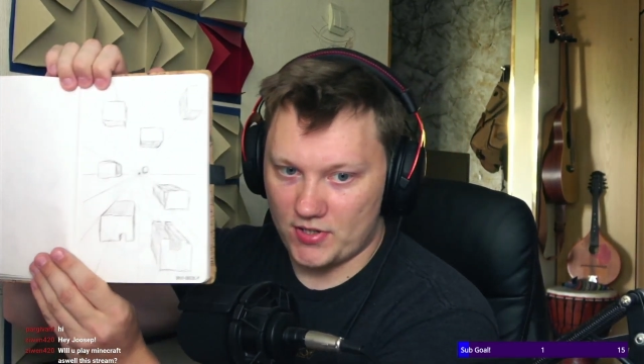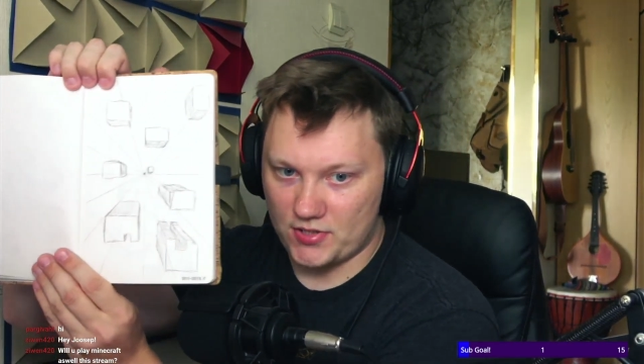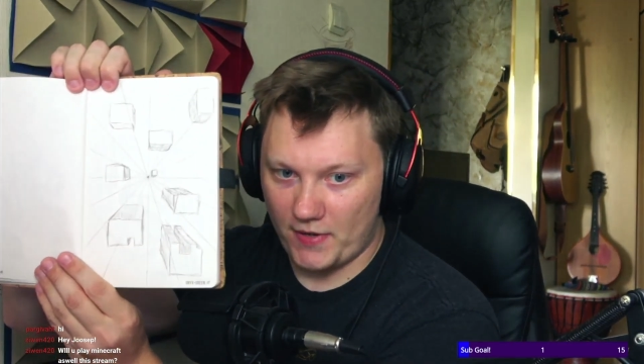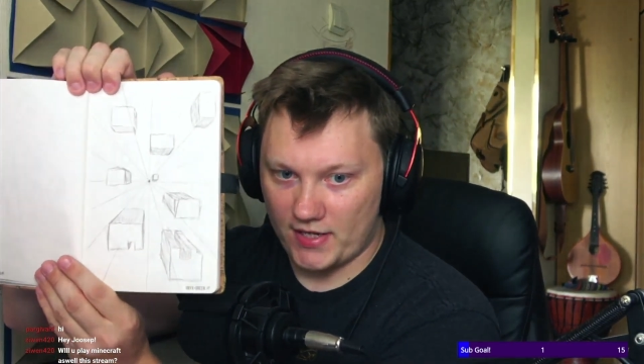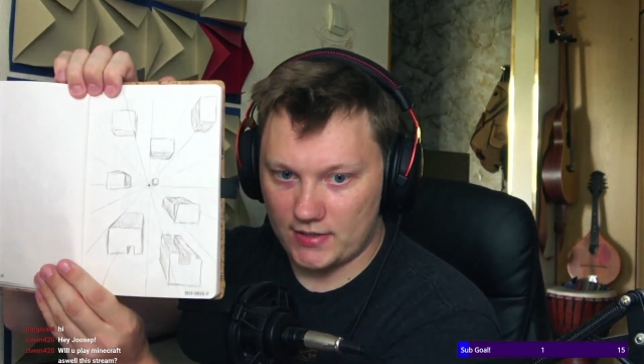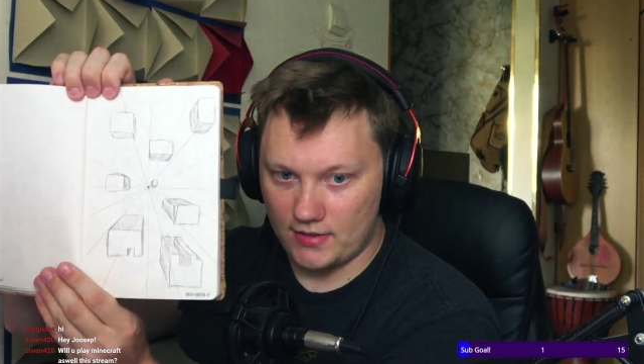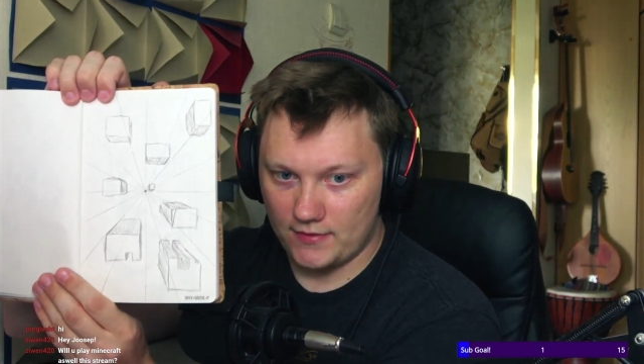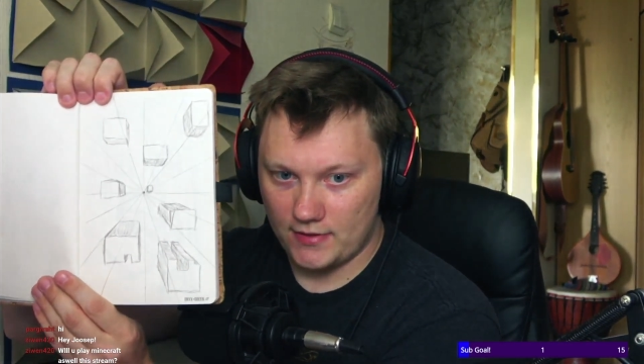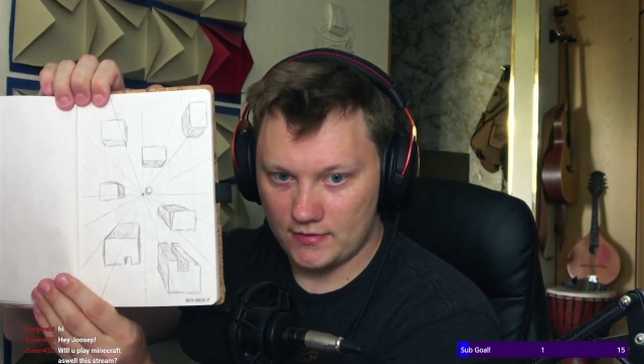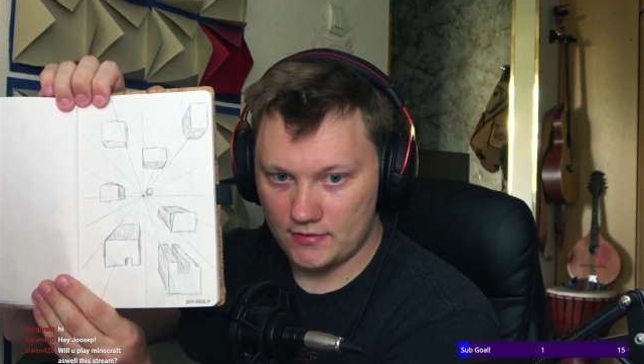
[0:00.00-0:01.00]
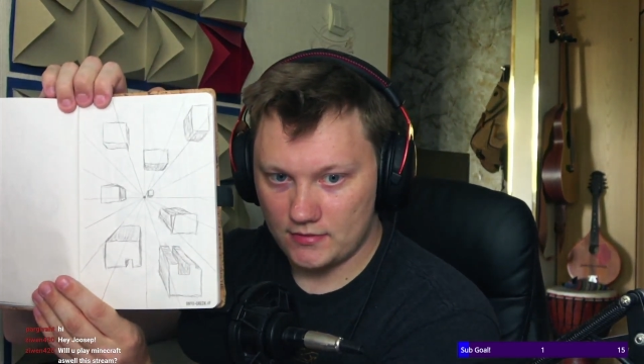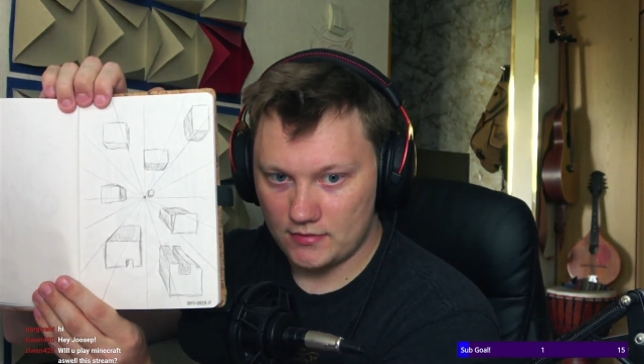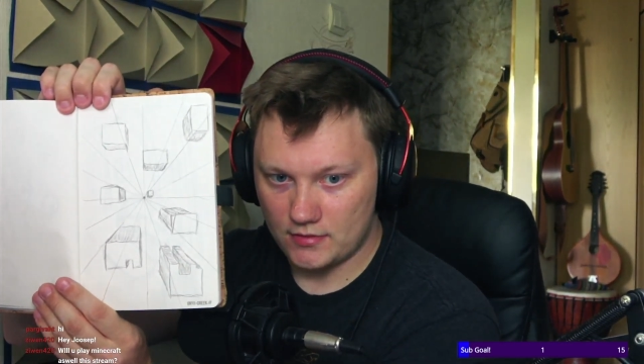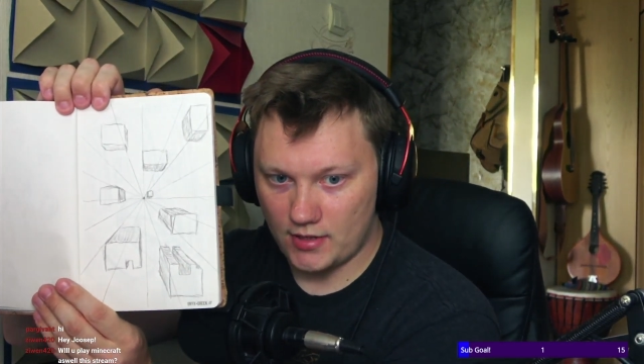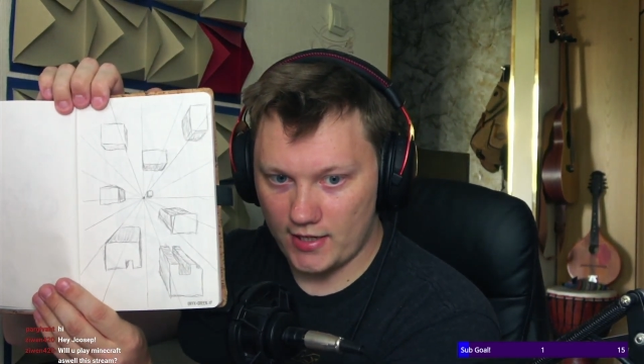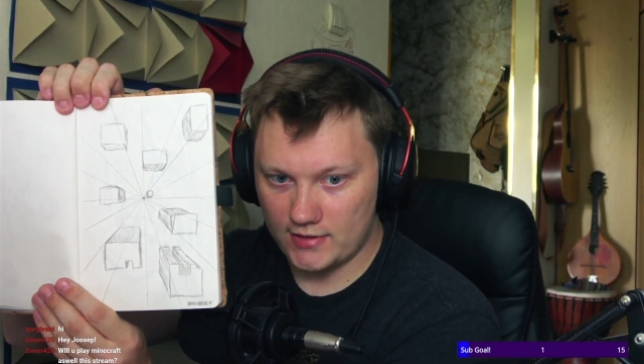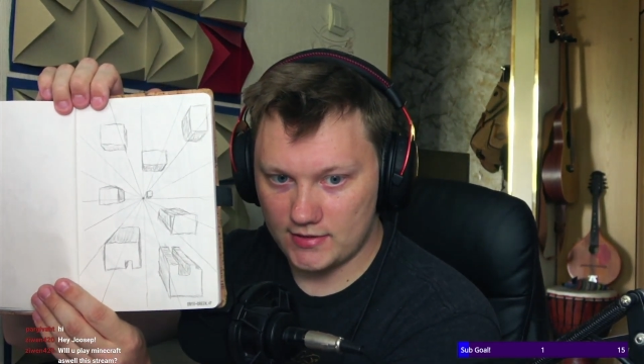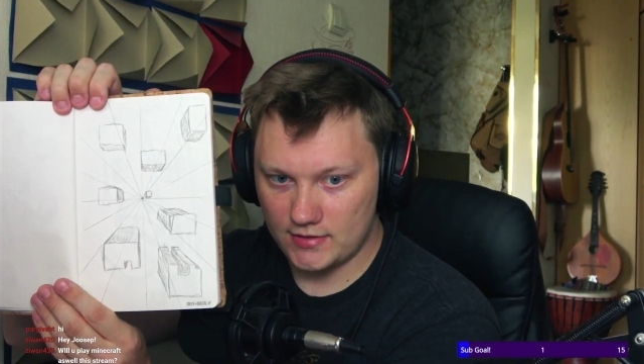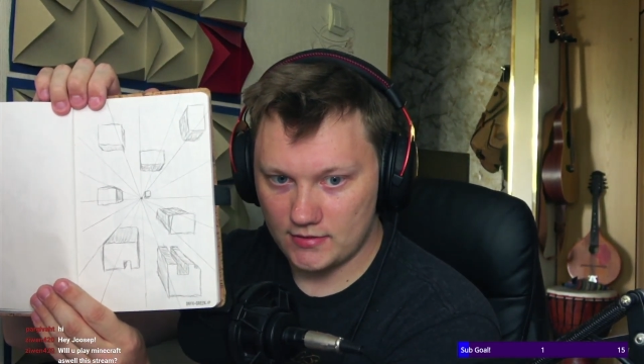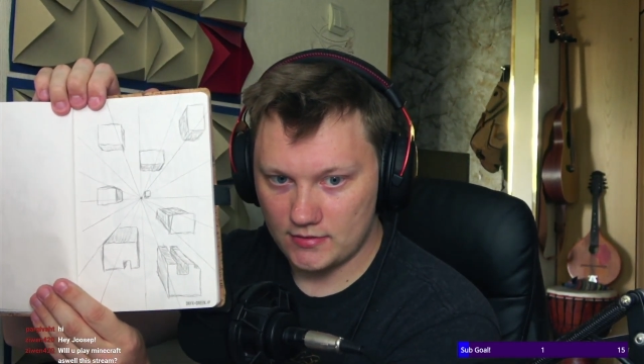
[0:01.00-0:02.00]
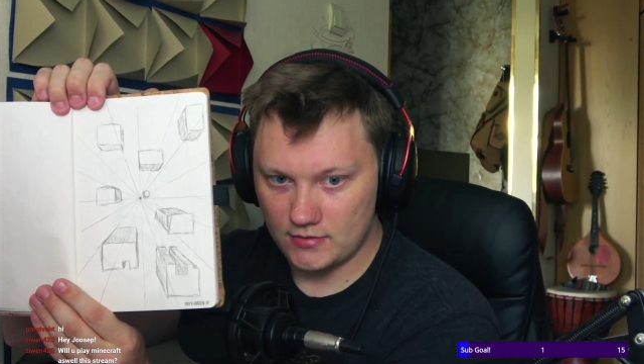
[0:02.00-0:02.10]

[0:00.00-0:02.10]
perspective right,